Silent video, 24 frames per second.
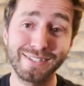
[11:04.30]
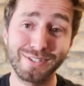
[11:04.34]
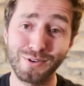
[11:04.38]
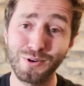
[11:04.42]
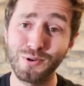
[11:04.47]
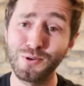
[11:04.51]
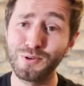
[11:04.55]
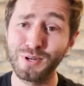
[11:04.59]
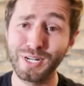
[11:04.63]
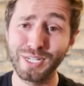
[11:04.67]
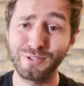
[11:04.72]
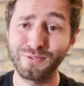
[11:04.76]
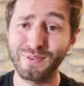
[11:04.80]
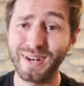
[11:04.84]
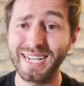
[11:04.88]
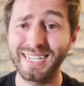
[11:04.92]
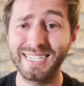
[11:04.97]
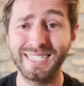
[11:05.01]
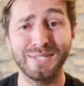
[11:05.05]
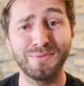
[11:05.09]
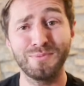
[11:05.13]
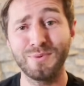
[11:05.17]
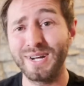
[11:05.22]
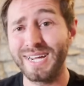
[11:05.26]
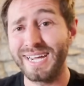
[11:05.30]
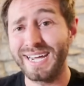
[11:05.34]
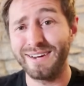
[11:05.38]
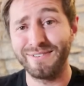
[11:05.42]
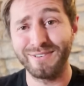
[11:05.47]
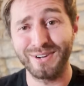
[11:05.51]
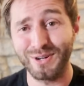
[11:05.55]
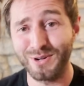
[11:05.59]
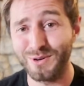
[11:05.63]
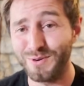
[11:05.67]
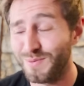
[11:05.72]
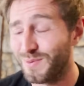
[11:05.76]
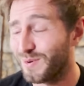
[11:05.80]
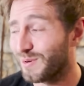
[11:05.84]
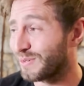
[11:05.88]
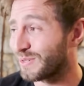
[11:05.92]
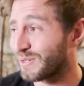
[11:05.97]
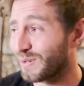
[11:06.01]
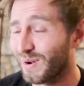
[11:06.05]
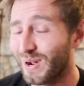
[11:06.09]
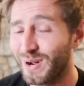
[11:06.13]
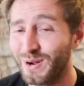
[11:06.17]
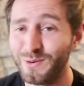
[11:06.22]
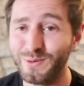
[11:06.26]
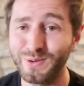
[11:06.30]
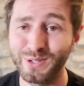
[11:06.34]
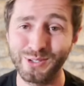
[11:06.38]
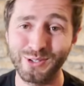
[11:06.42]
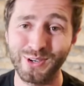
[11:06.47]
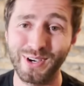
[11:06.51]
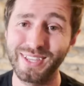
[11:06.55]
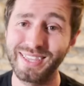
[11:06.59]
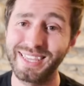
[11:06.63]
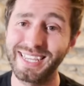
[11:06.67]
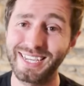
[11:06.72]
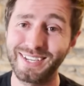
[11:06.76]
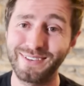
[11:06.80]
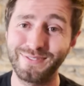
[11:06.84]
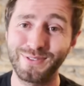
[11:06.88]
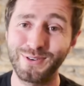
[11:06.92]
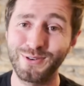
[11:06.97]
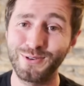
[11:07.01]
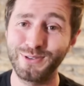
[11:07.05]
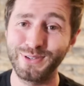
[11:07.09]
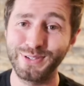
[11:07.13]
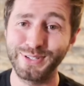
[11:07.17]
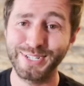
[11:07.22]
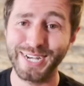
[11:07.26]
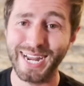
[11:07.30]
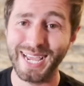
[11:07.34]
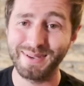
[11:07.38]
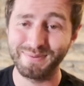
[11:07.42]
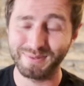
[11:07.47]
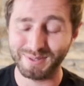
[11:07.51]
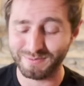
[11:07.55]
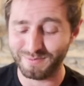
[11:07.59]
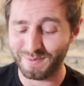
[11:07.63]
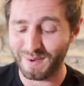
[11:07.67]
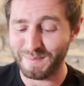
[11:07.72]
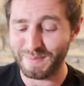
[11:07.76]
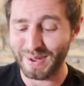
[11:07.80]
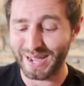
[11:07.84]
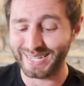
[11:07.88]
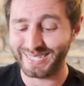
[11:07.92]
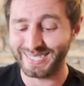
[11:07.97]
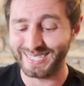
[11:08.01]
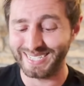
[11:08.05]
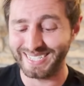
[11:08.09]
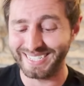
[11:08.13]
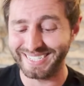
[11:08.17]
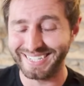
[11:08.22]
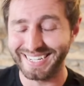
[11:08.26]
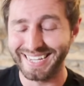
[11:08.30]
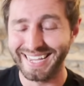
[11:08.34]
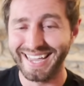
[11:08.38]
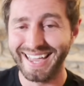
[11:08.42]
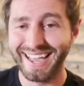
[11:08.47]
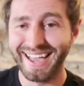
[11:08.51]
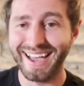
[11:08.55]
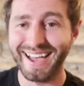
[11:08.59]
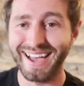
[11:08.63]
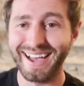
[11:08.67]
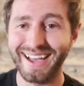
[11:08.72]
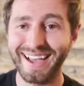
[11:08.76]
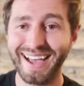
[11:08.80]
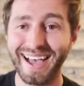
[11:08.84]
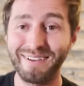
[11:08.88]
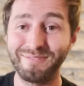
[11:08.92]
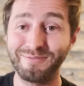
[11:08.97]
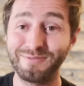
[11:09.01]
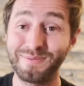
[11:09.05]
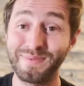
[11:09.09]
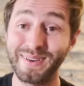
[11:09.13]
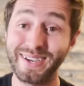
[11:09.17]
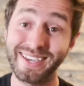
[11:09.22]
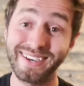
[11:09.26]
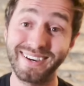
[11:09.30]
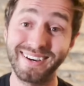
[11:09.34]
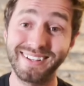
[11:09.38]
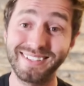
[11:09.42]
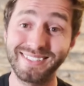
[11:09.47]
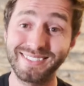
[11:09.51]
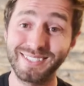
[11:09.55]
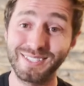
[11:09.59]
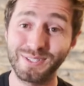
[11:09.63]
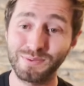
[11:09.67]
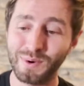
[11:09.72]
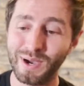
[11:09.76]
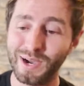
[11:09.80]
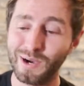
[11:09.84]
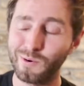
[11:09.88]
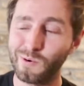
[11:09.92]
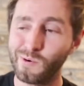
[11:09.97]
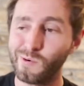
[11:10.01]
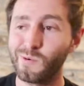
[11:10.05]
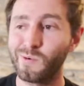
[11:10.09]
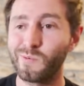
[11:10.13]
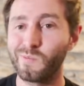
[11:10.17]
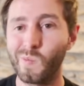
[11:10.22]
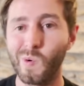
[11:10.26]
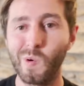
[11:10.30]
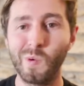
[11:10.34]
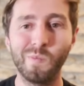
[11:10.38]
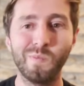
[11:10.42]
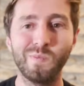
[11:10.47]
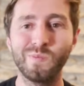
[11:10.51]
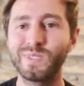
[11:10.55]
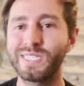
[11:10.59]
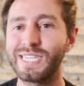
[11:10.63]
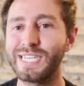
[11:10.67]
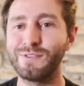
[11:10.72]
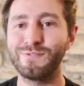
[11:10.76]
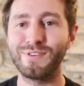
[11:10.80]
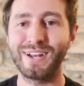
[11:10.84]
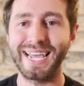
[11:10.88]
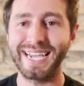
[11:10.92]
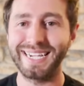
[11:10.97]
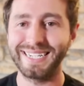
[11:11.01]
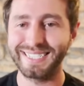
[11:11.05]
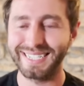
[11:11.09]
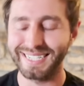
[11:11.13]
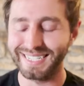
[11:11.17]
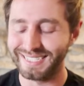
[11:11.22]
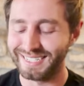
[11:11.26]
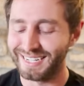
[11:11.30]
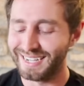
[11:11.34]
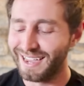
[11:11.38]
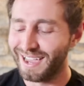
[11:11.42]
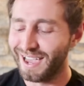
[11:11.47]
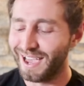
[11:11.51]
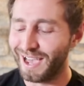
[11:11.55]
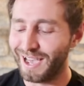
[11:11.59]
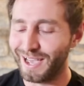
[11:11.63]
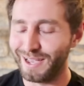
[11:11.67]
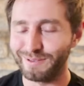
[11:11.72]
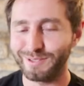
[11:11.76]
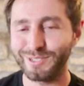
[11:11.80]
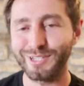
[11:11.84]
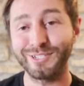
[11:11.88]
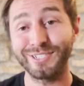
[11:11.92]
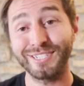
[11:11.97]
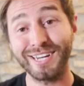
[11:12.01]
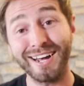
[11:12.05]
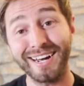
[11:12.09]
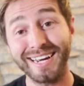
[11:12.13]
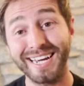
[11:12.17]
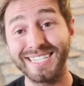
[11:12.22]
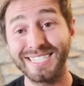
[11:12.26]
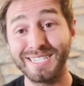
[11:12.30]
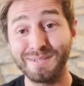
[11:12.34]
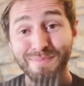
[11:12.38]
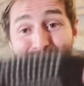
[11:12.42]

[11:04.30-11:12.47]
Cornish related. We're here in Cornwall, so I always try and think of Cornish names for my patterns and for my yarns as well, or sea related. So Star Gazy